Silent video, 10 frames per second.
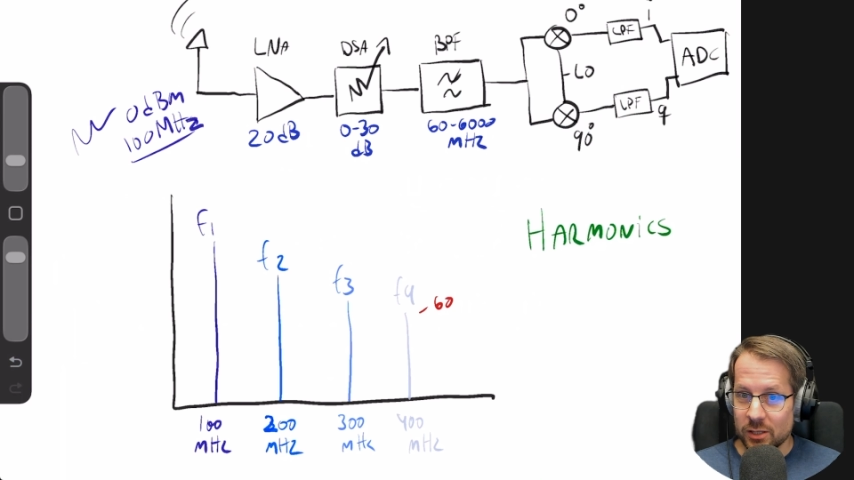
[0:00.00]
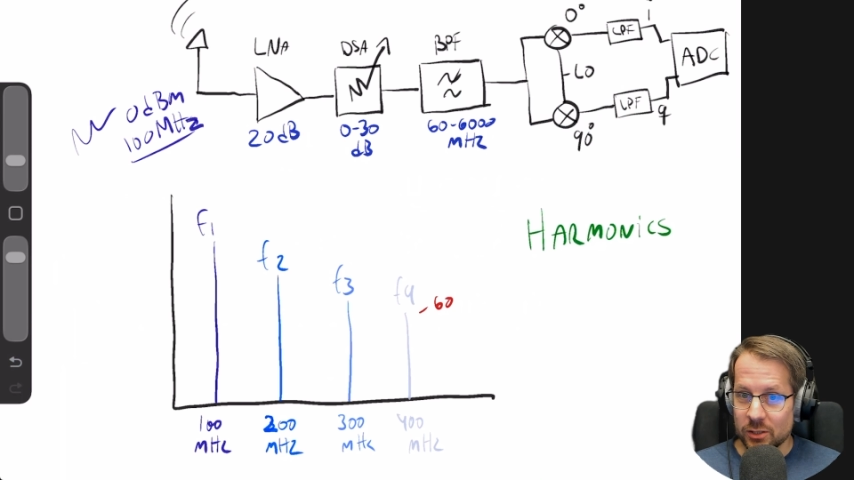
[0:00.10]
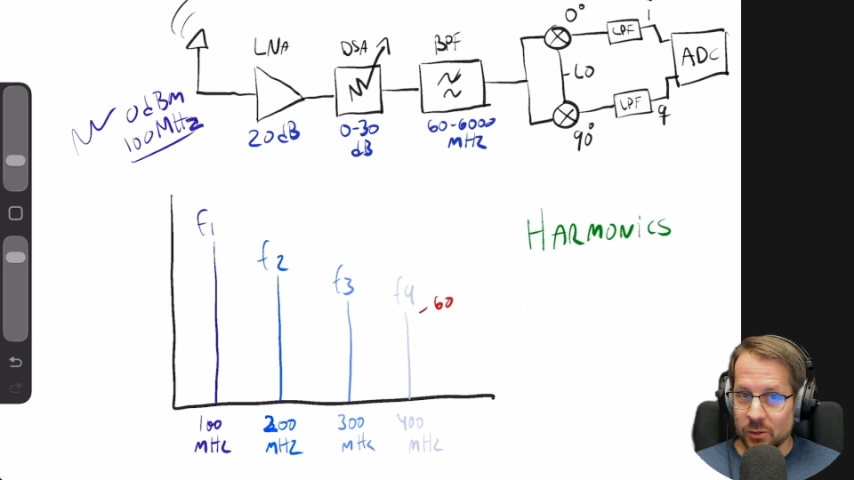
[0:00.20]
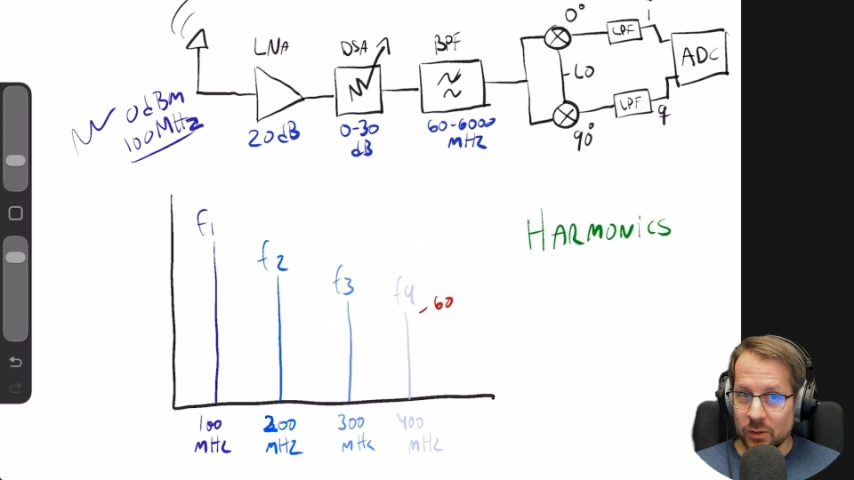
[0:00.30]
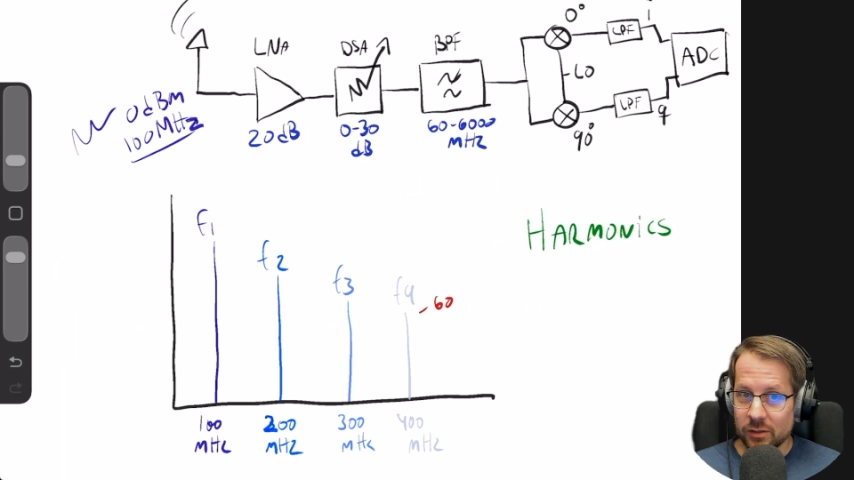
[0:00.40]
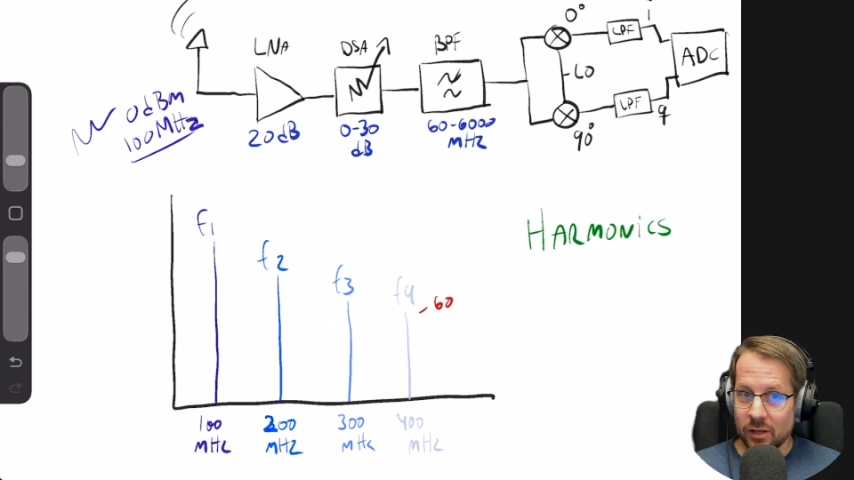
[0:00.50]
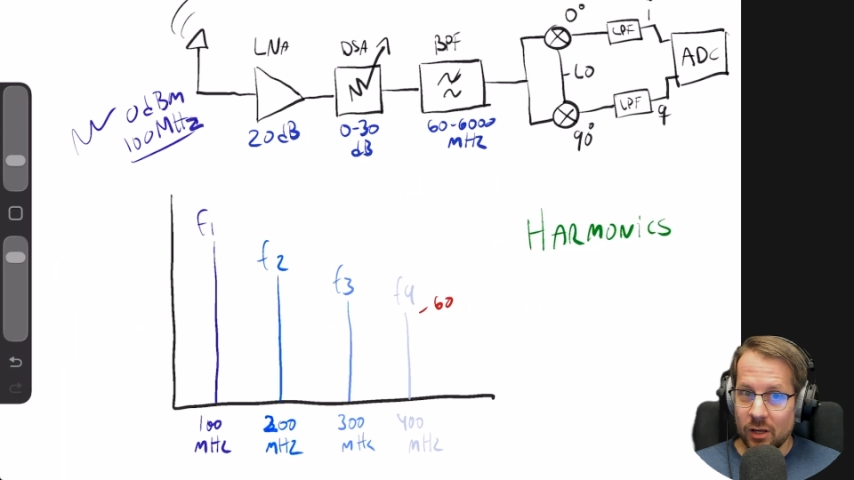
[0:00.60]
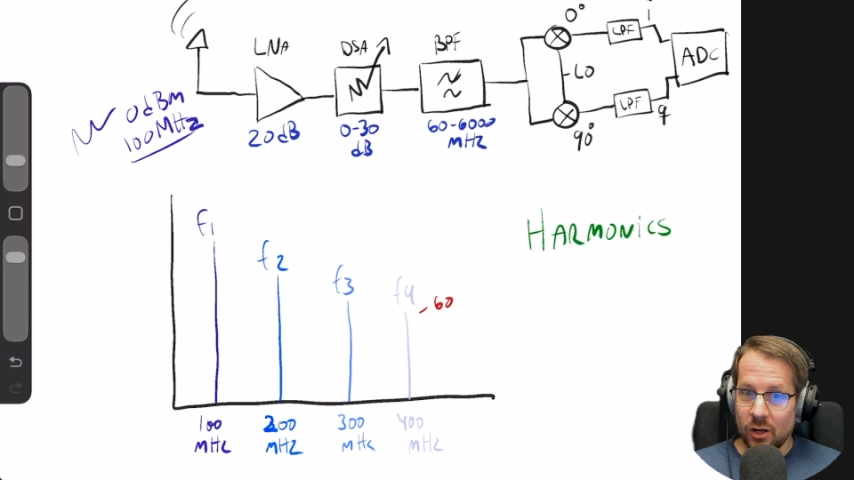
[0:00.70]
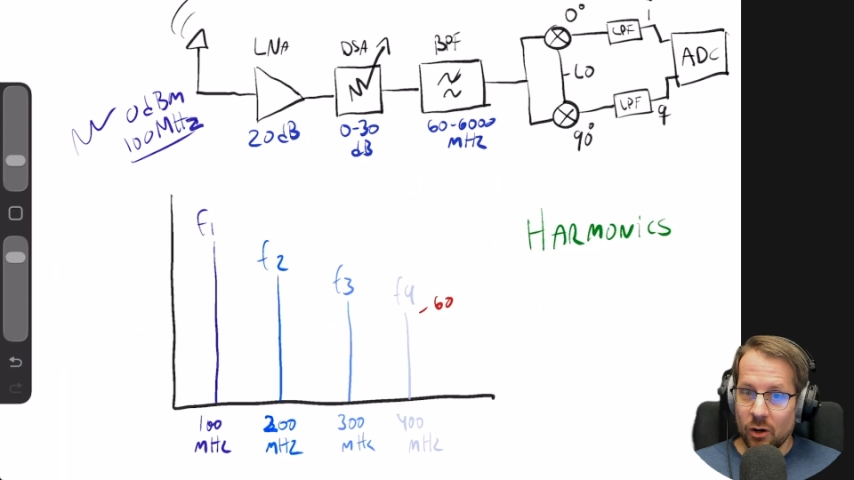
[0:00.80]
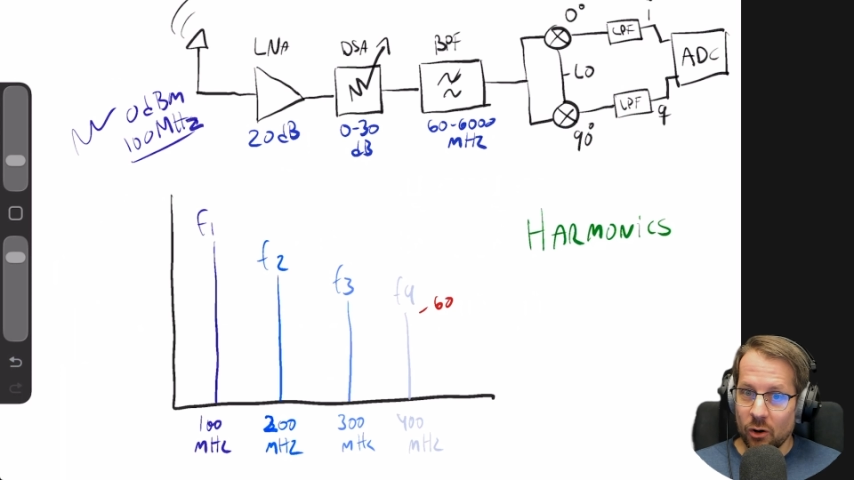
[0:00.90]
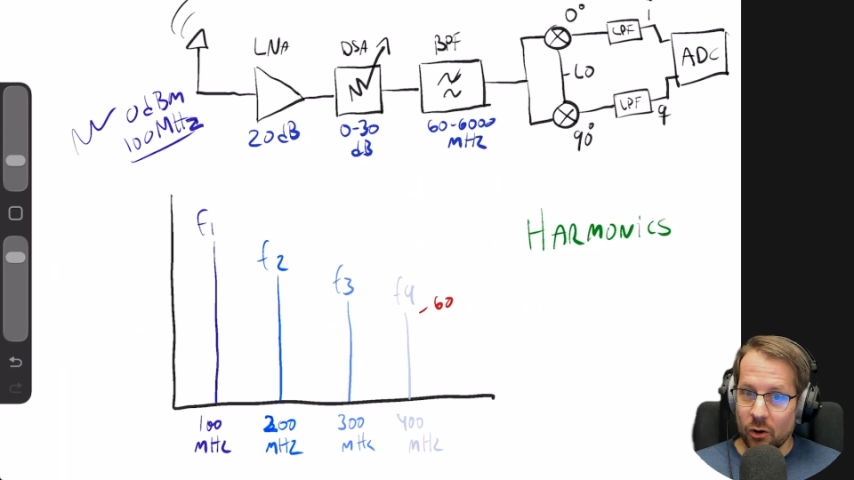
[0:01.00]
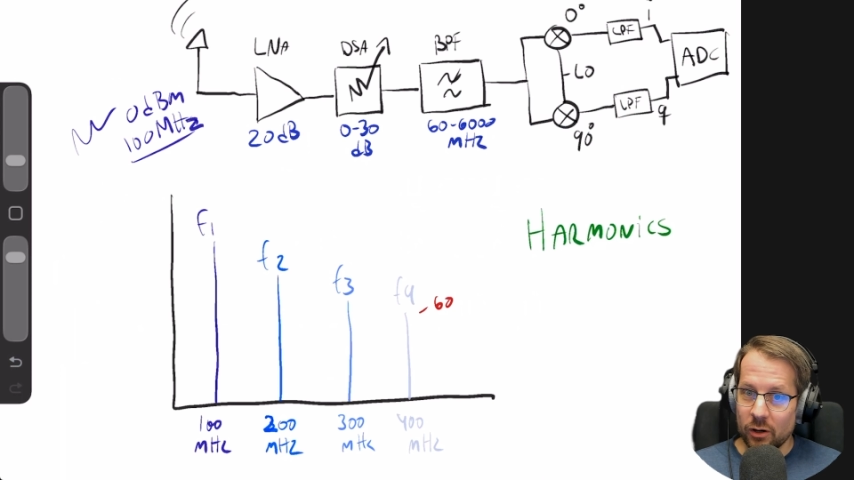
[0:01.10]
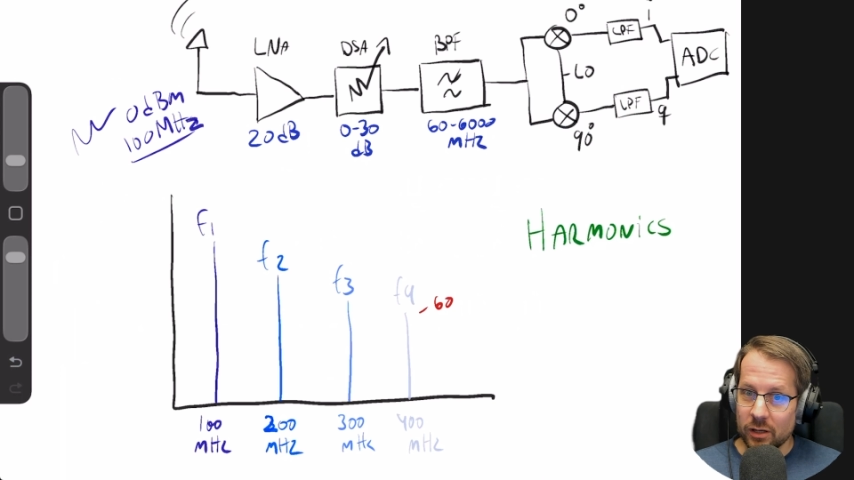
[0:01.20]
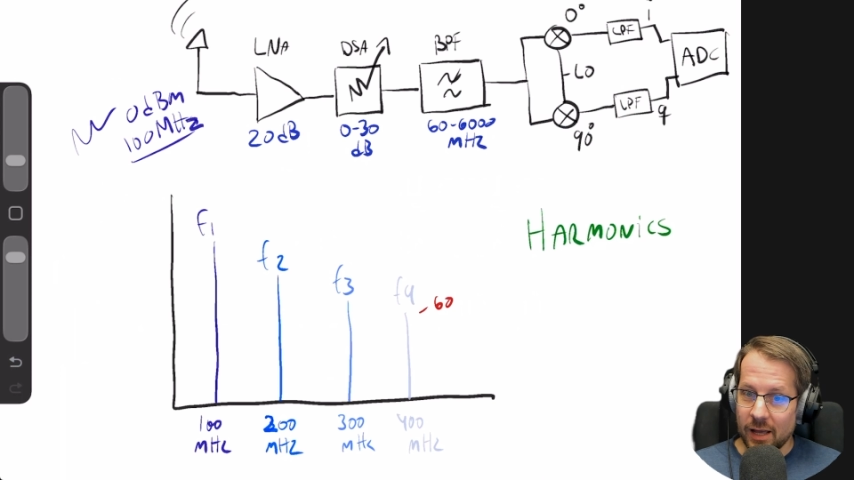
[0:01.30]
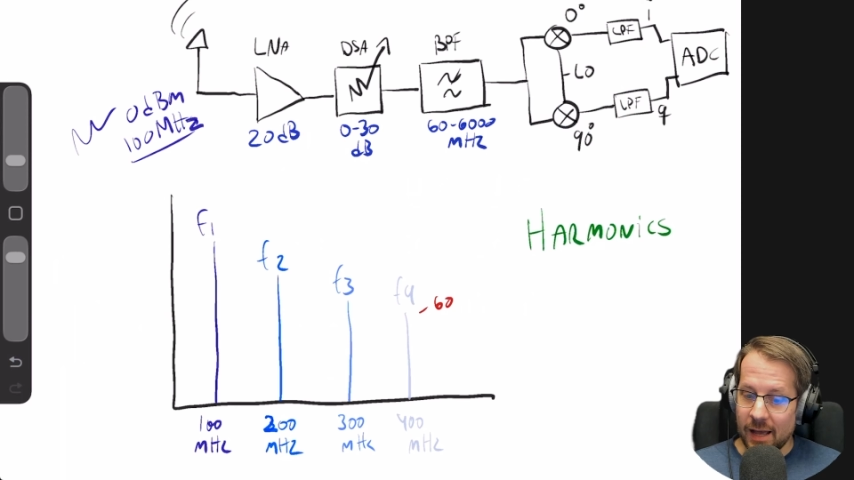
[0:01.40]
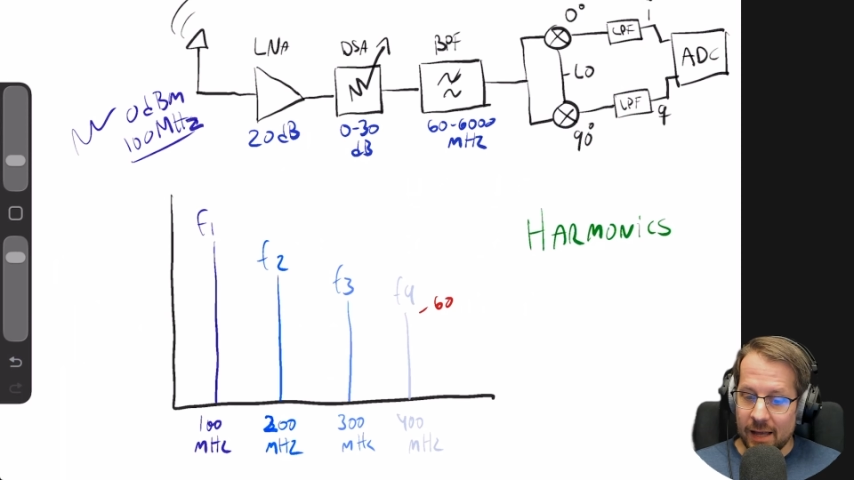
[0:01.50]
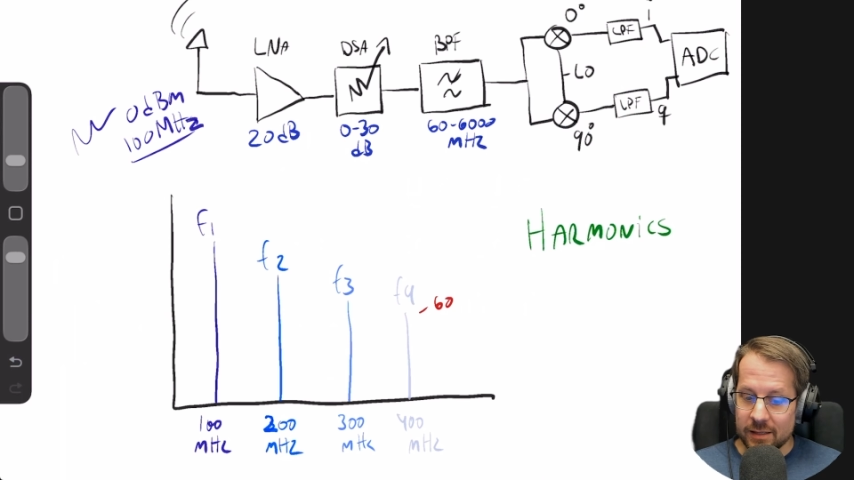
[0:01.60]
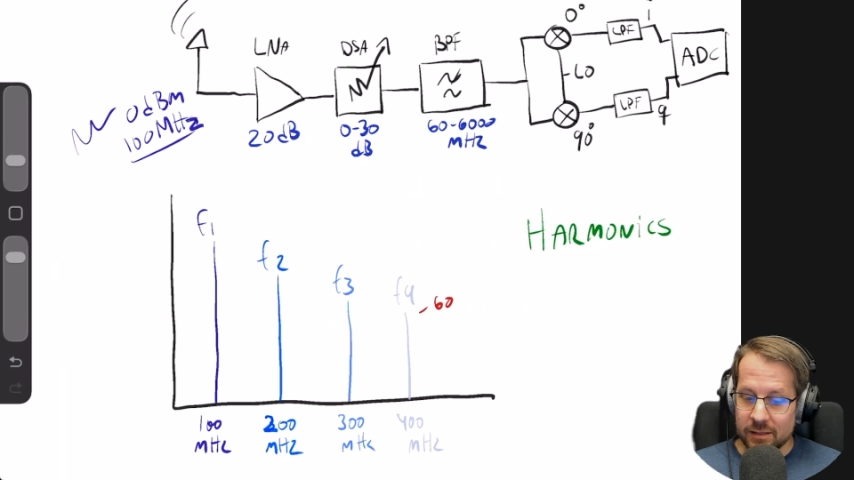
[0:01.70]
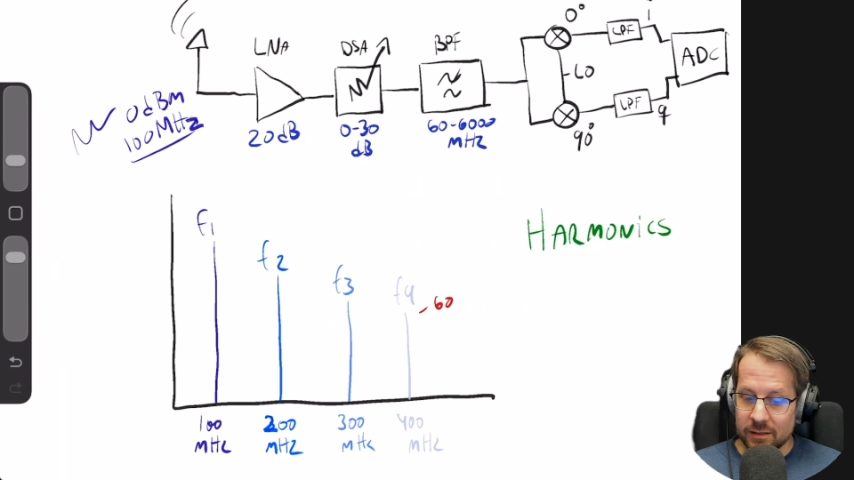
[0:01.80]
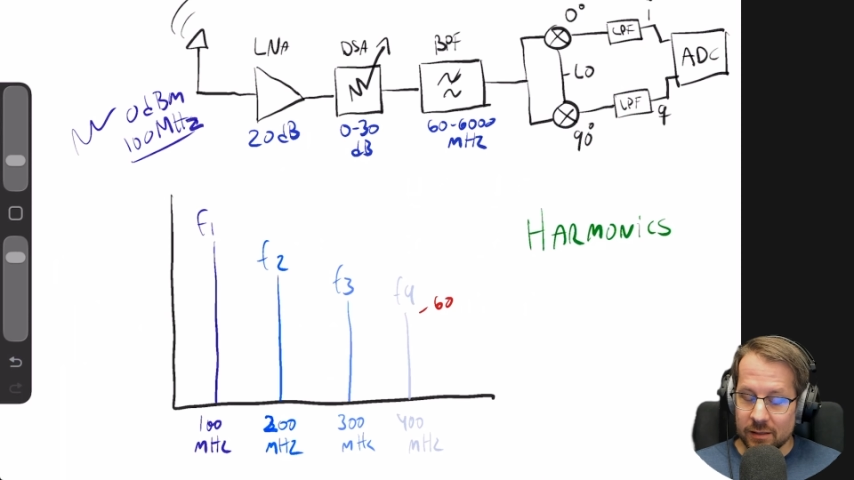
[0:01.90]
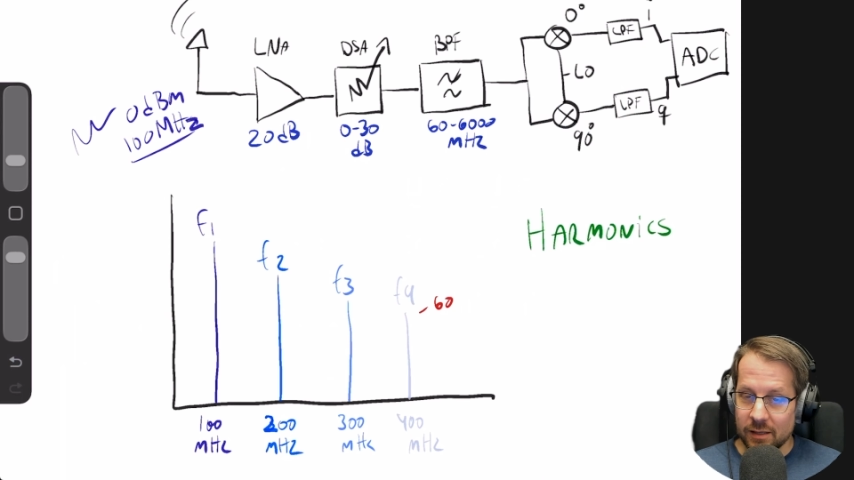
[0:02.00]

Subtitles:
to do it, or add